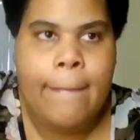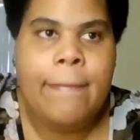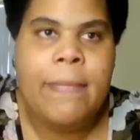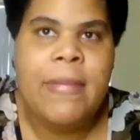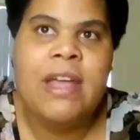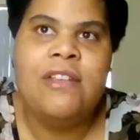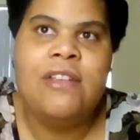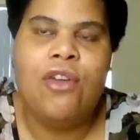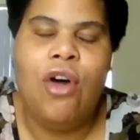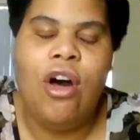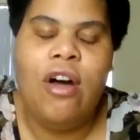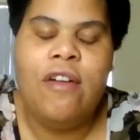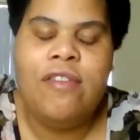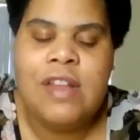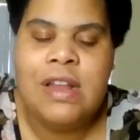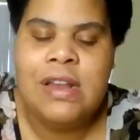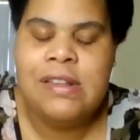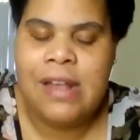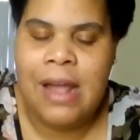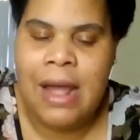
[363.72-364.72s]
Because
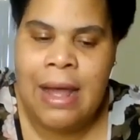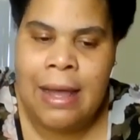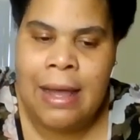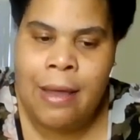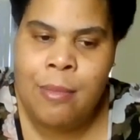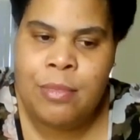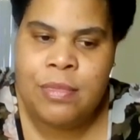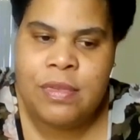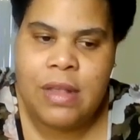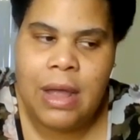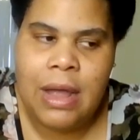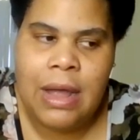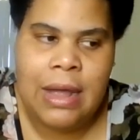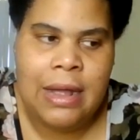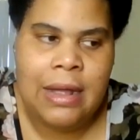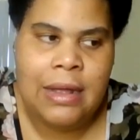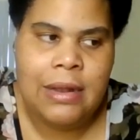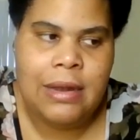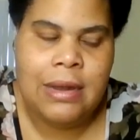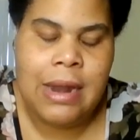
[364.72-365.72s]
oftentimes,
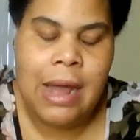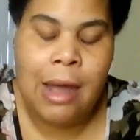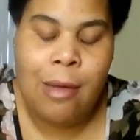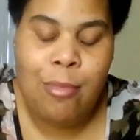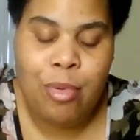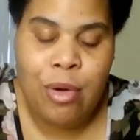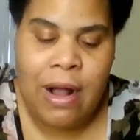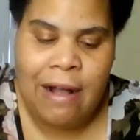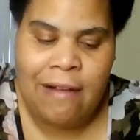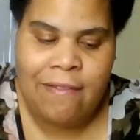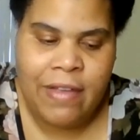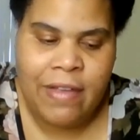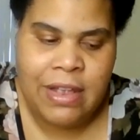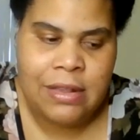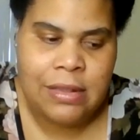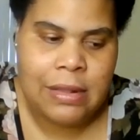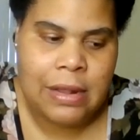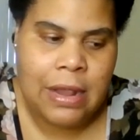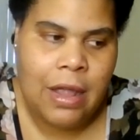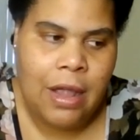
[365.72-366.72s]

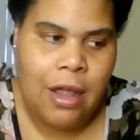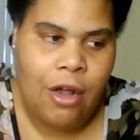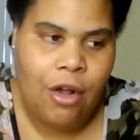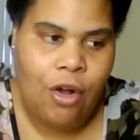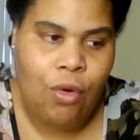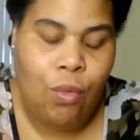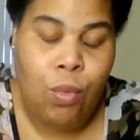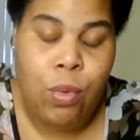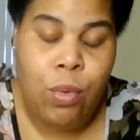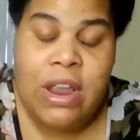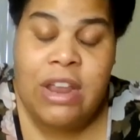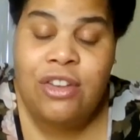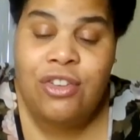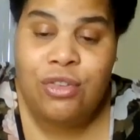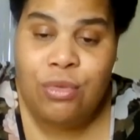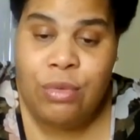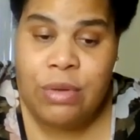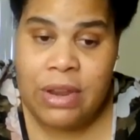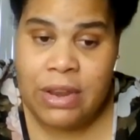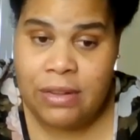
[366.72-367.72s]
nonprofits, we
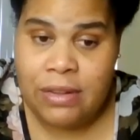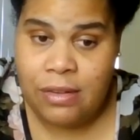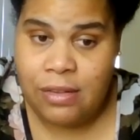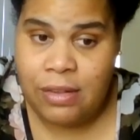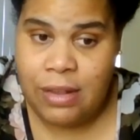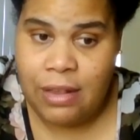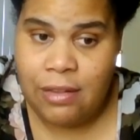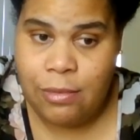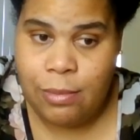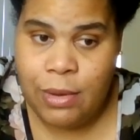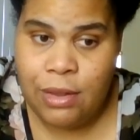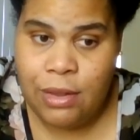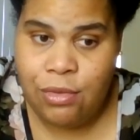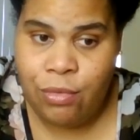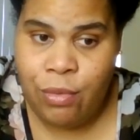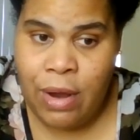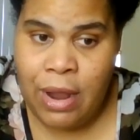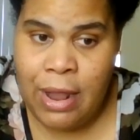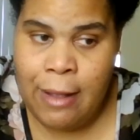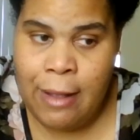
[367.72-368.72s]
do needs
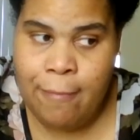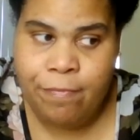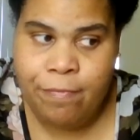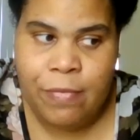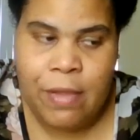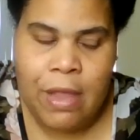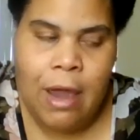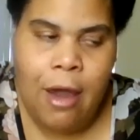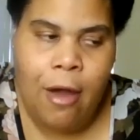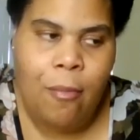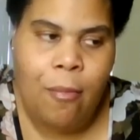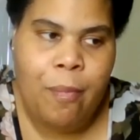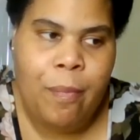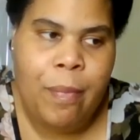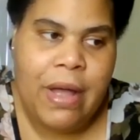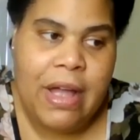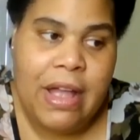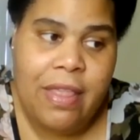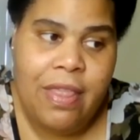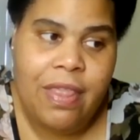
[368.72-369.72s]
assessments, right?
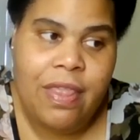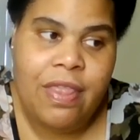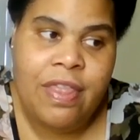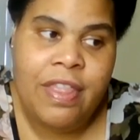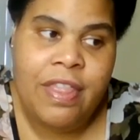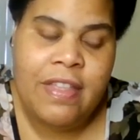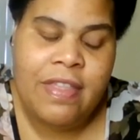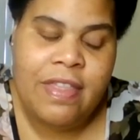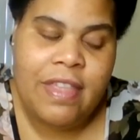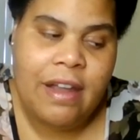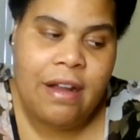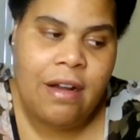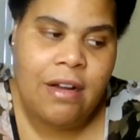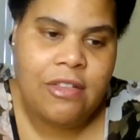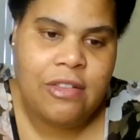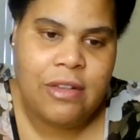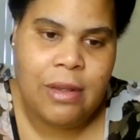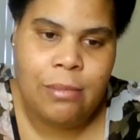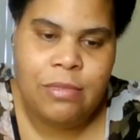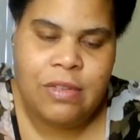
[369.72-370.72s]
But then there are
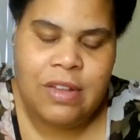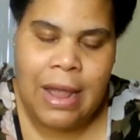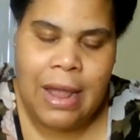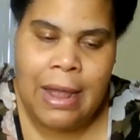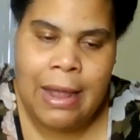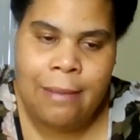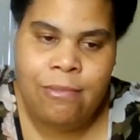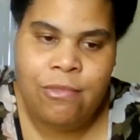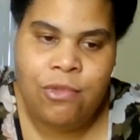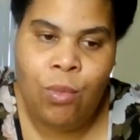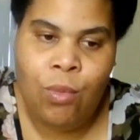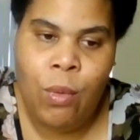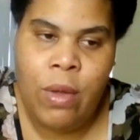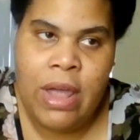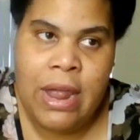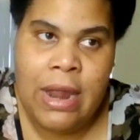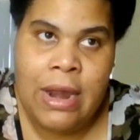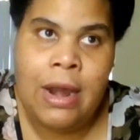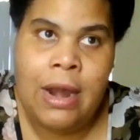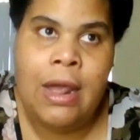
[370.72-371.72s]
some times
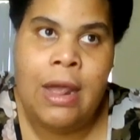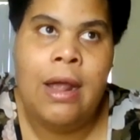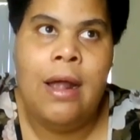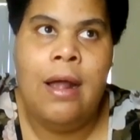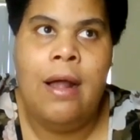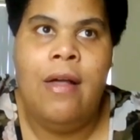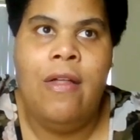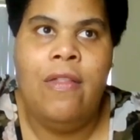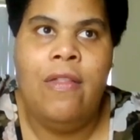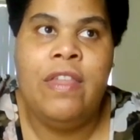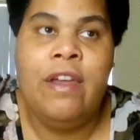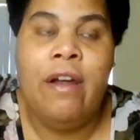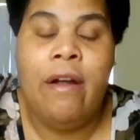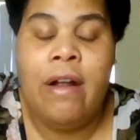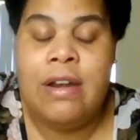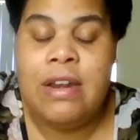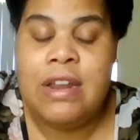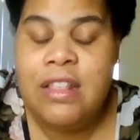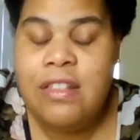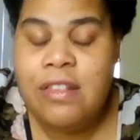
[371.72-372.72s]
when there
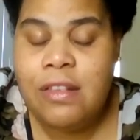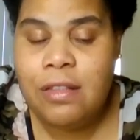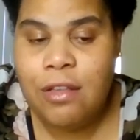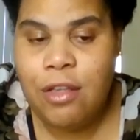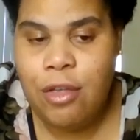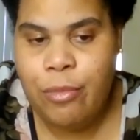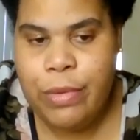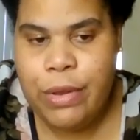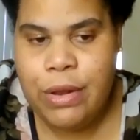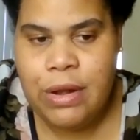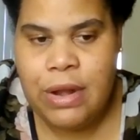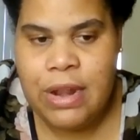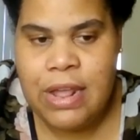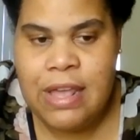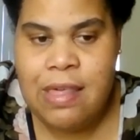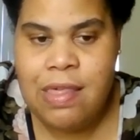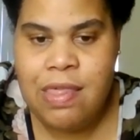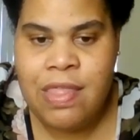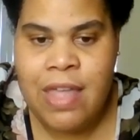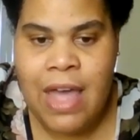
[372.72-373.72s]
are needs of the
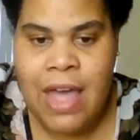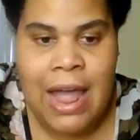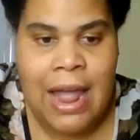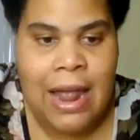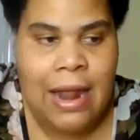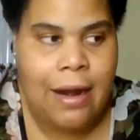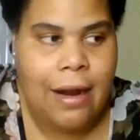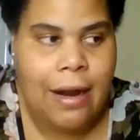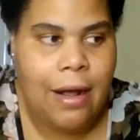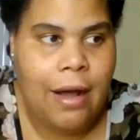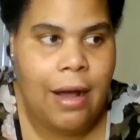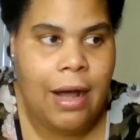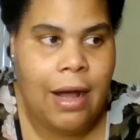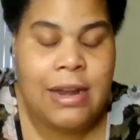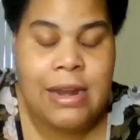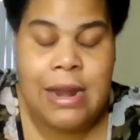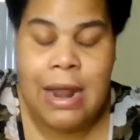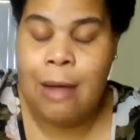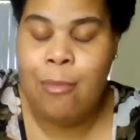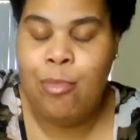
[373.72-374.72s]
community that a
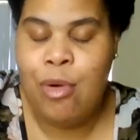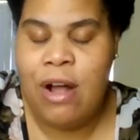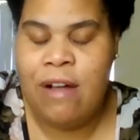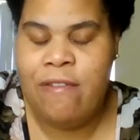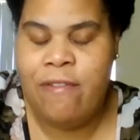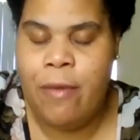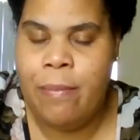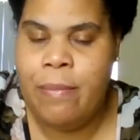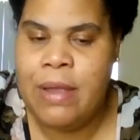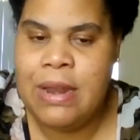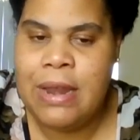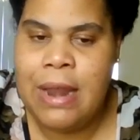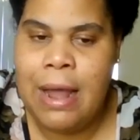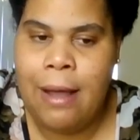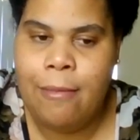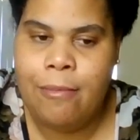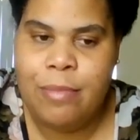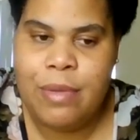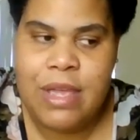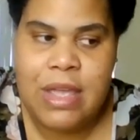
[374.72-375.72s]
nonprofit may
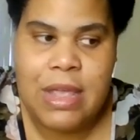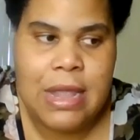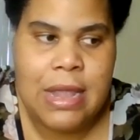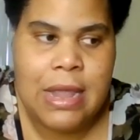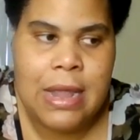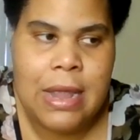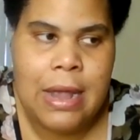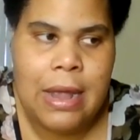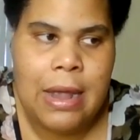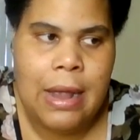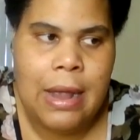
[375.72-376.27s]
not be